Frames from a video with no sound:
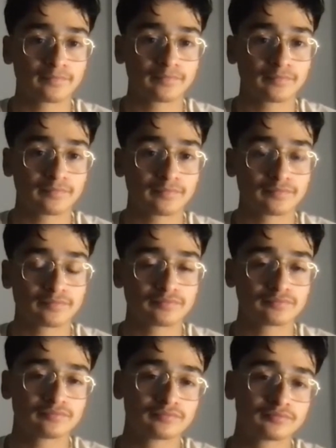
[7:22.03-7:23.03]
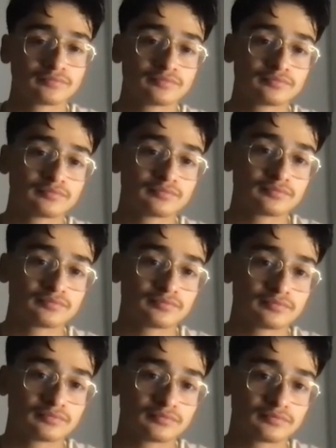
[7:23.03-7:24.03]

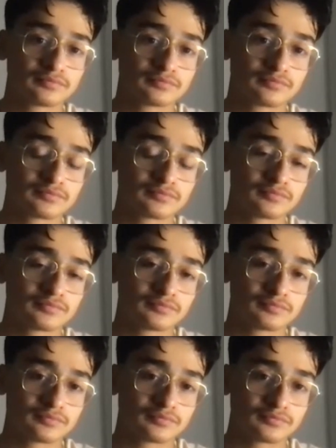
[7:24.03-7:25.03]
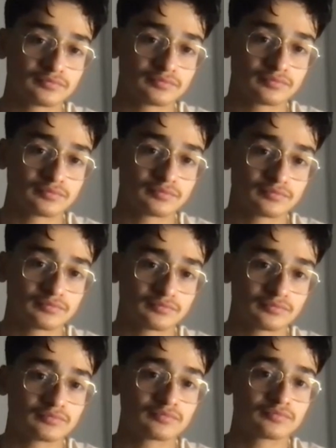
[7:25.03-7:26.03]

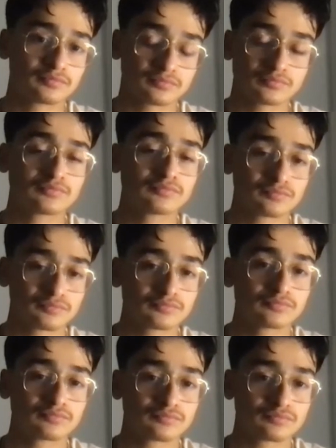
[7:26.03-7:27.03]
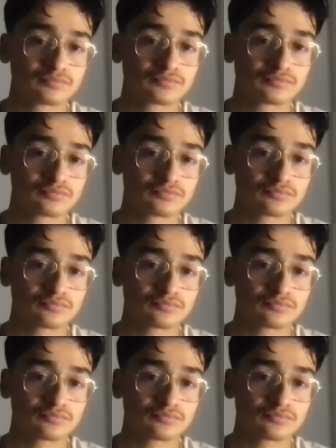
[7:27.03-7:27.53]
[no speech]